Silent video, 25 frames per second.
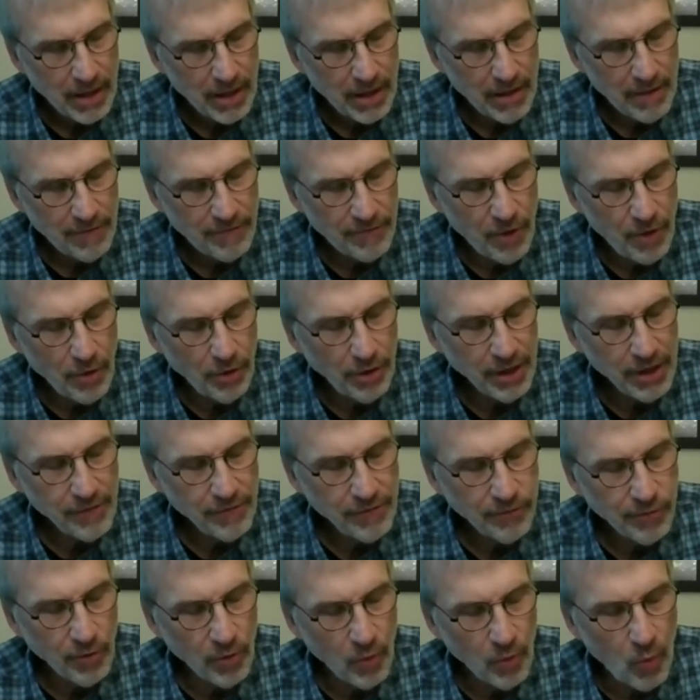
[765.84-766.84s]
if only
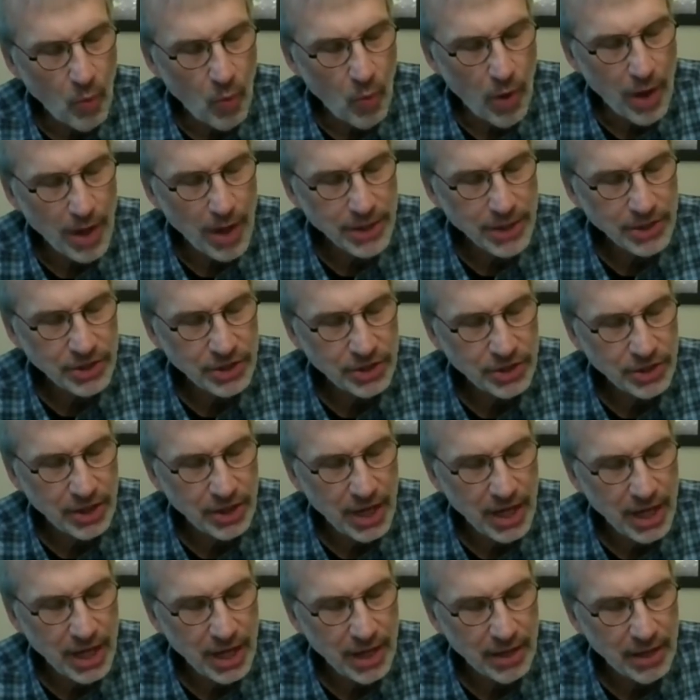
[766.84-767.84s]
for once
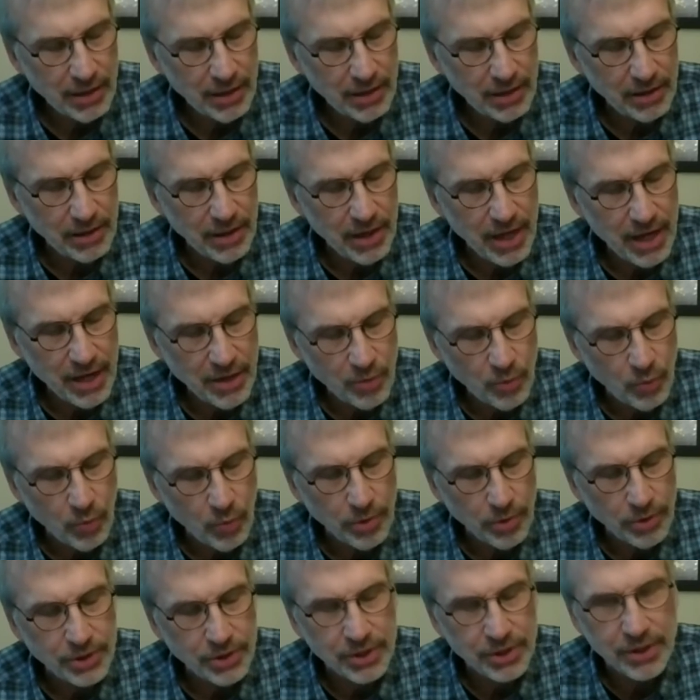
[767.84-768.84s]
it
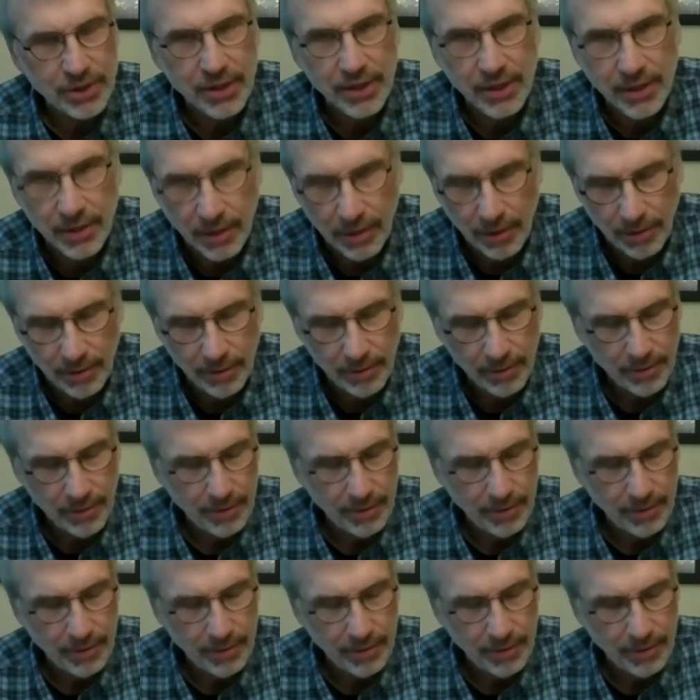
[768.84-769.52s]
were still.